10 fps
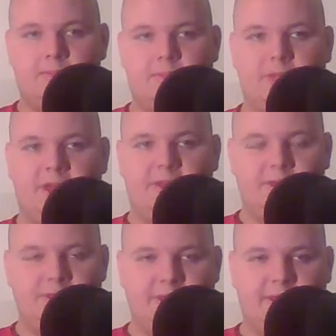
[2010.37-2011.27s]
Yeah, it
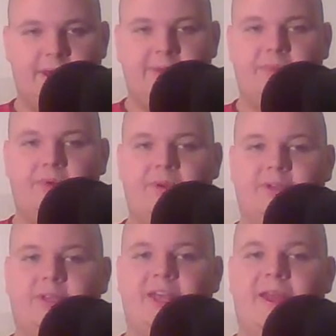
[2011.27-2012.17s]
looks like I'm going
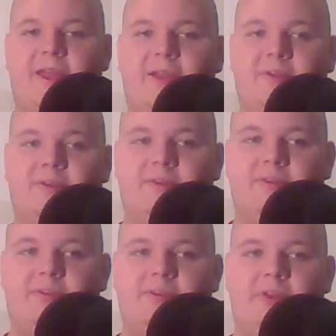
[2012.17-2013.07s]
to end
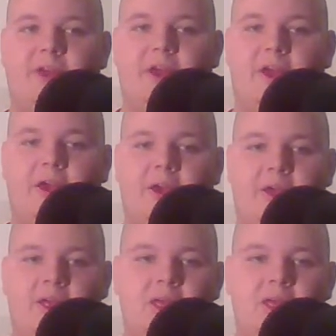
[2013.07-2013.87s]
the